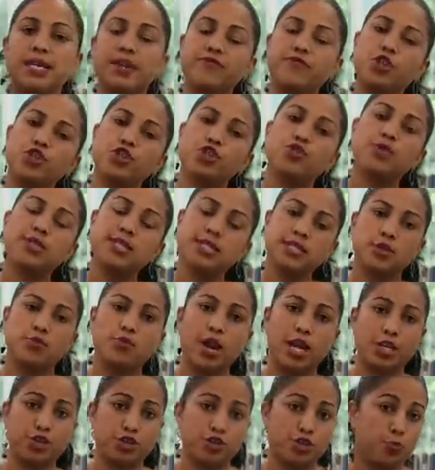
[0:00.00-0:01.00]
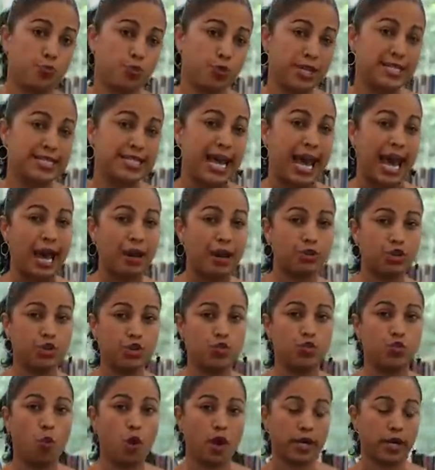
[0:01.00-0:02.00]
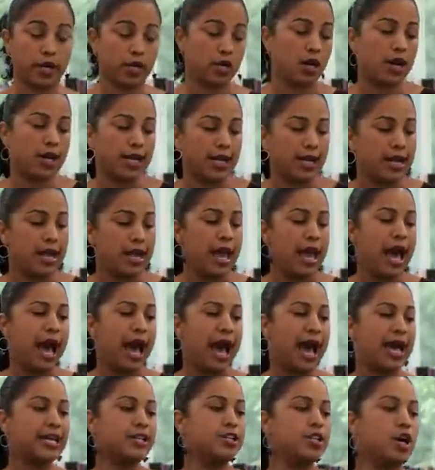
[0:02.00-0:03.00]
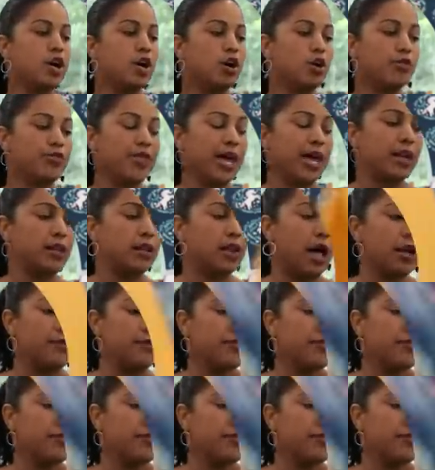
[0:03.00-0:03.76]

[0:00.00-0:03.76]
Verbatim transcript: if you're using directional print how you'd want to cut it i know that a lot